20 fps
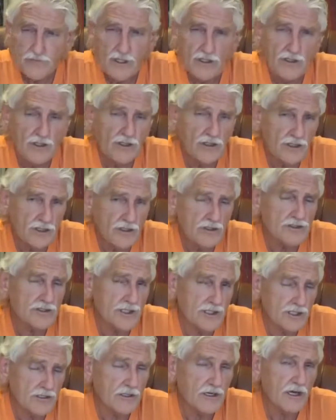You could use
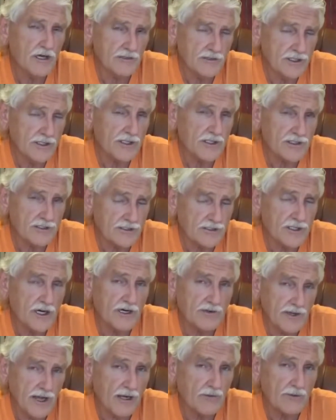the Heal All Tea and
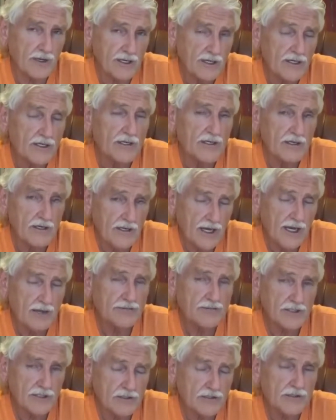start that way,
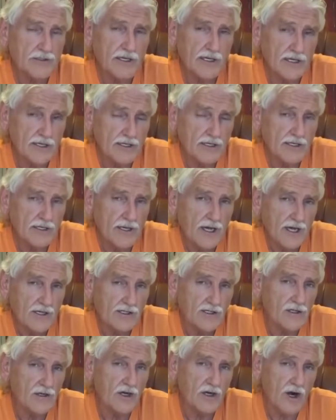absolutely.
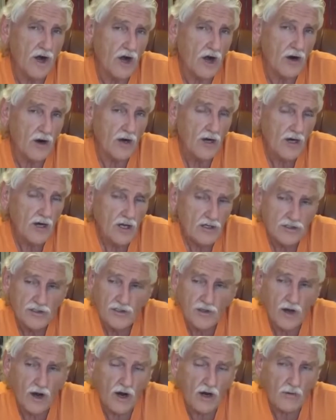And do an all
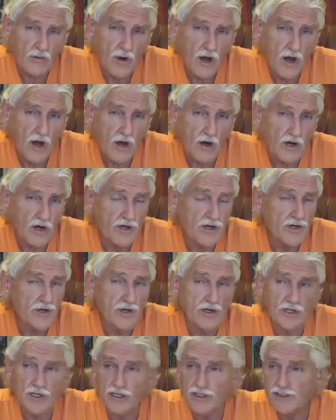raw, or
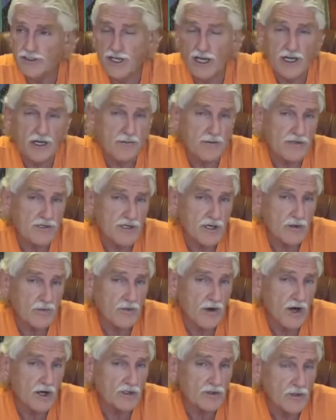do at least 80%
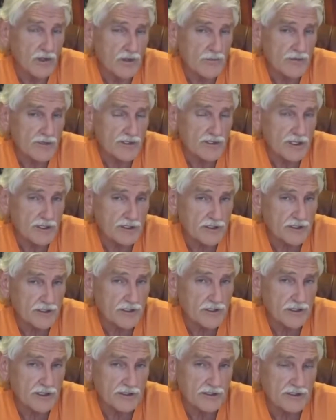raw, 20%
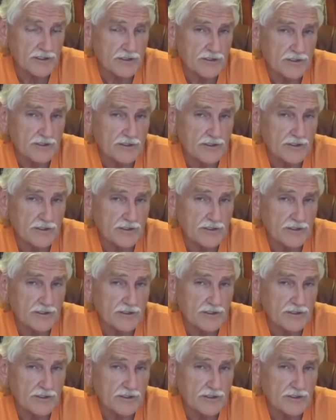cooked.